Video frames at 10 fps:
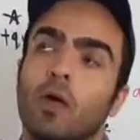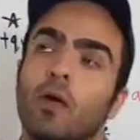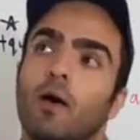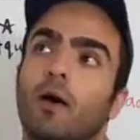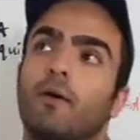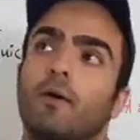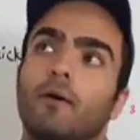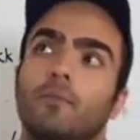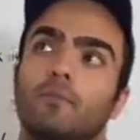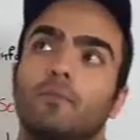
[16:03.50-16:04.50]

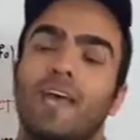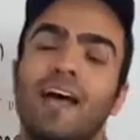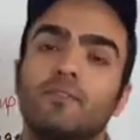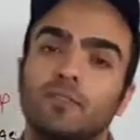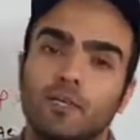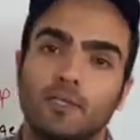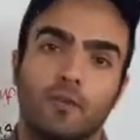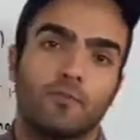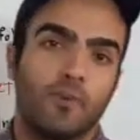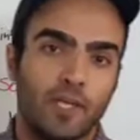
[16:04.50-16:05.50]
advertising on
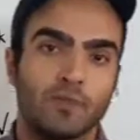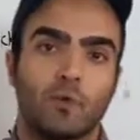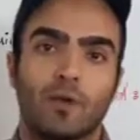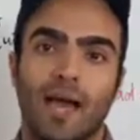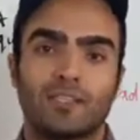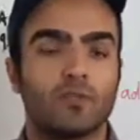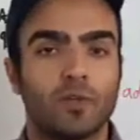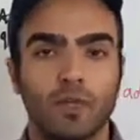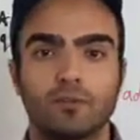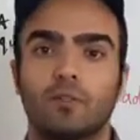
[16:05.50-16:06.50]
Facebook as a
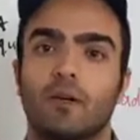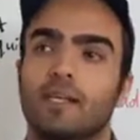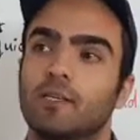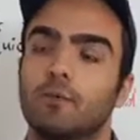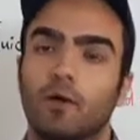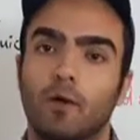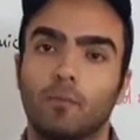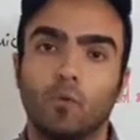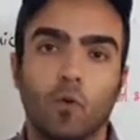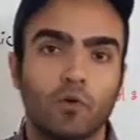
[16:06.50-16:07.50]
realtor, as a
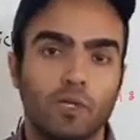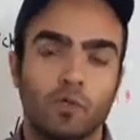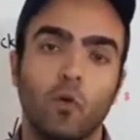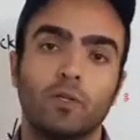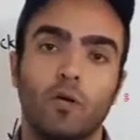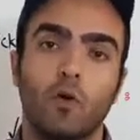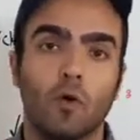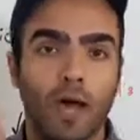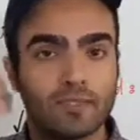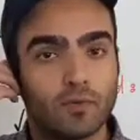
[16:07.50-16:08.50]
brokerage owner,
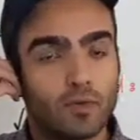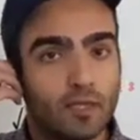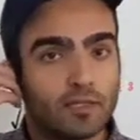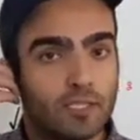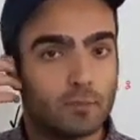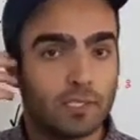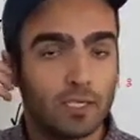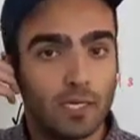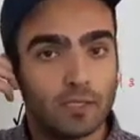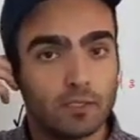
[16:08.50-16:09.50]
or as a real estate
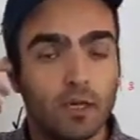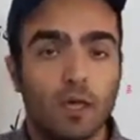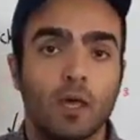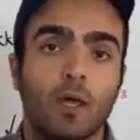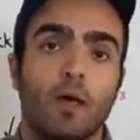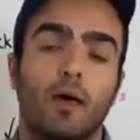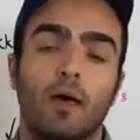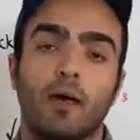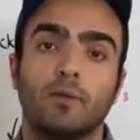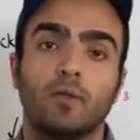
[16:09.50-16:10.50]
business,
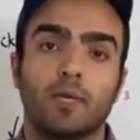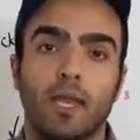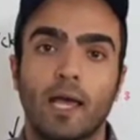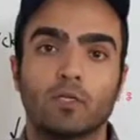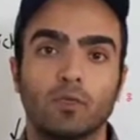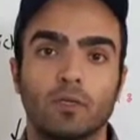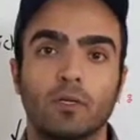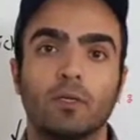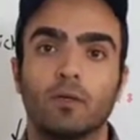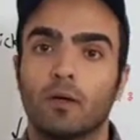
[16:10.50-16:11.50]
you can
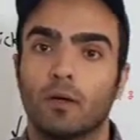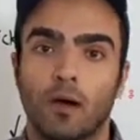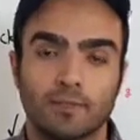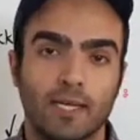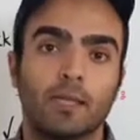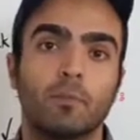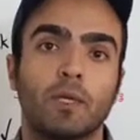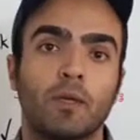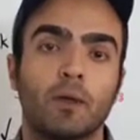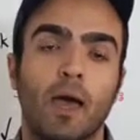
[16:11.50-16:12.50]
actually contact
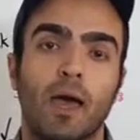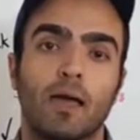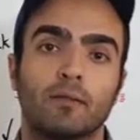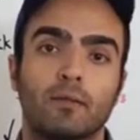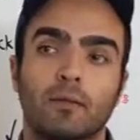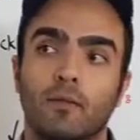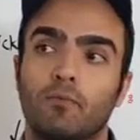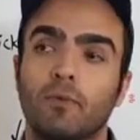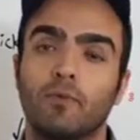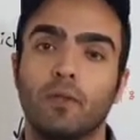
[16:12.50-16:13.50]
me, and
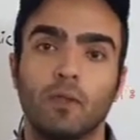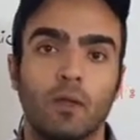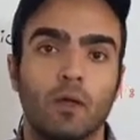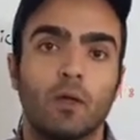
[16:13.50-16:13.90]
we will